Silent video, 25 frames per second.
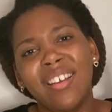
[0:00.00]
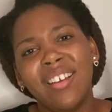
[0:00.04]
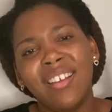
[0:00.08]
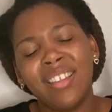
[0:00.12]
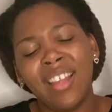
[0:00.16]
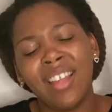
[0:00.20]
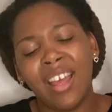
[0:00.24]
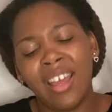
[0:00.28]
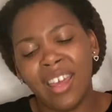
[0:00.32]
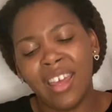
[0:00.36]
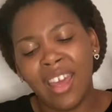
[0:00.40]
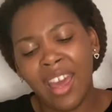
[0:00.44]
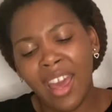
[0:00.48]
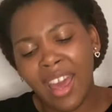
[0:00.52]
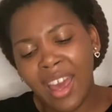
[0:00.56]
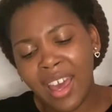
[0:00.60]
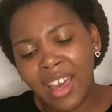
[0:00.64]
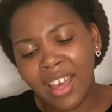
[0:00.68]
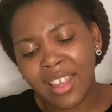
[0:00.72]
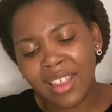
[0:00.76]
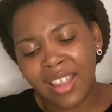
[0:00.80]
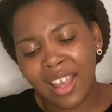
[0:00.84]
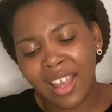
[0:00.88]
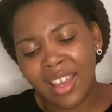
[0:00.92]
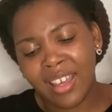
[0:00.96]
like,
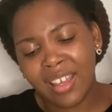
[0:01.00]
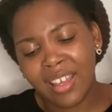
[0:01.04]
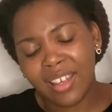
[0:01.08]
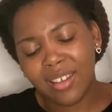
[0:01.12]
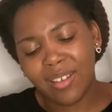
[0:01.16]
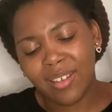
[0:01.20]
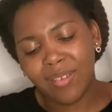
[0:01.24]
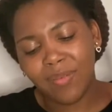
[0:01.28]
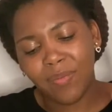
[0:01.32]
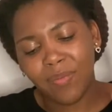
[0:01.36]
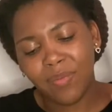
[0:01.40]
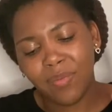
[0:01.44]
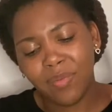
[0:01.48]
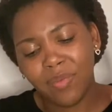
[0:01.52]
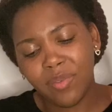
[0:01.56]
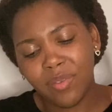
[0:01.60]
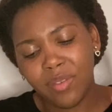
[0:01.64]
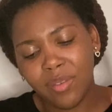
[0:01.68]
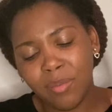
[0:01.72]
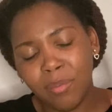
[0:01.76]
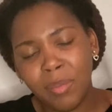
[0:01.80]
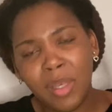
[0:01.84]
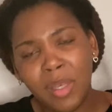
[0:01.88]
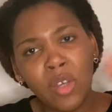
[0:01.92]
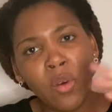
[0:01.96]
hey, like,
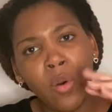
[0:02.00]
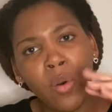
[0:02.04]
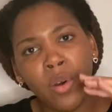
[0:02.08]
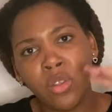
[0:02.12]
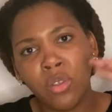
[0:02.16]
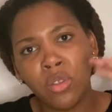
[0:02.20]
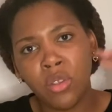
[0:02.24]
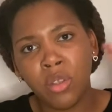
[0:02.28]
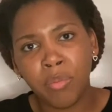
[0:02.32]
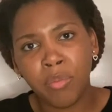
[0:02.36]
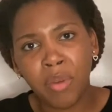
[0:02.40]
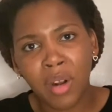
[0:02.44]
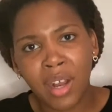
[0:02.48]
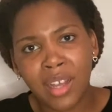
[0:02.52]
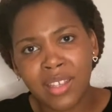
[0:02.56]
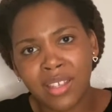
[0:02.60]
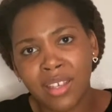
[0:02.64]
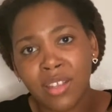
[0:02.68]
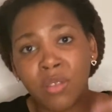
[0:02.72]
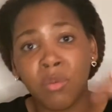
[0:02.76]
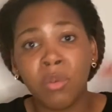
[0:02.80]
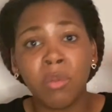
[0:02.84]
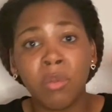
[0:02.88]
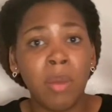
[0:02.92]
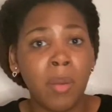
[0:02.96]
me going through the
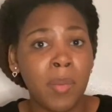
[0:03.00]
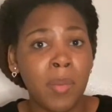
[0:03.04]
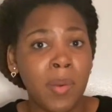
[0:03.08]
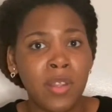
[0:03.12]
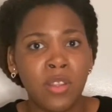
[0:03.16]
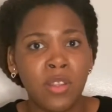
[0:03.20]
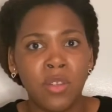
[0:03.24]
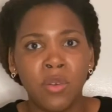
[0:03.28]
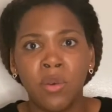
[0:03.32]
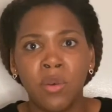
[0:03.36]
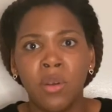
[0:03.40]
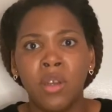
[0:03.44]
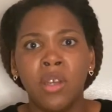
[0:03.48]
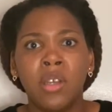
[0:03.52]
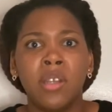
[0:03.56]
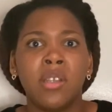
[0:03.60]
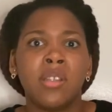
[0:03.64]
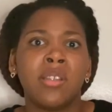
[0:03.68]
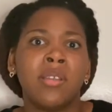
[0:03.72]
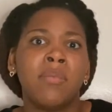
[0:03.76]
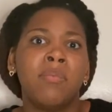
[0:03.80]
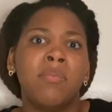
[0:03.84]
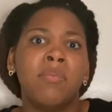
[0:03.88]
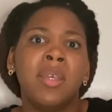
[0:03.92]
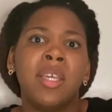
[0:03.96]
process with my mentors
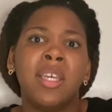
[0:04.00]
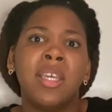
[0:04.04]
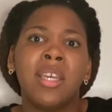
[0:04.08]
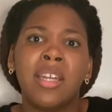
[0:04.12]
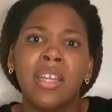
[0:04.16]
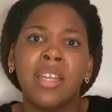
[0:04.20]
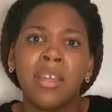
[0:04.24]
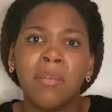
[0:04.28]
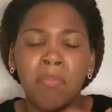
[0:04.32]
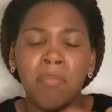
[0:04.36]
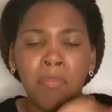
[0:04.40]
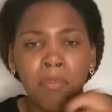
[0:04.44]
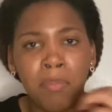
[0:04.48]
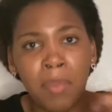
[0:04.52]
and me getting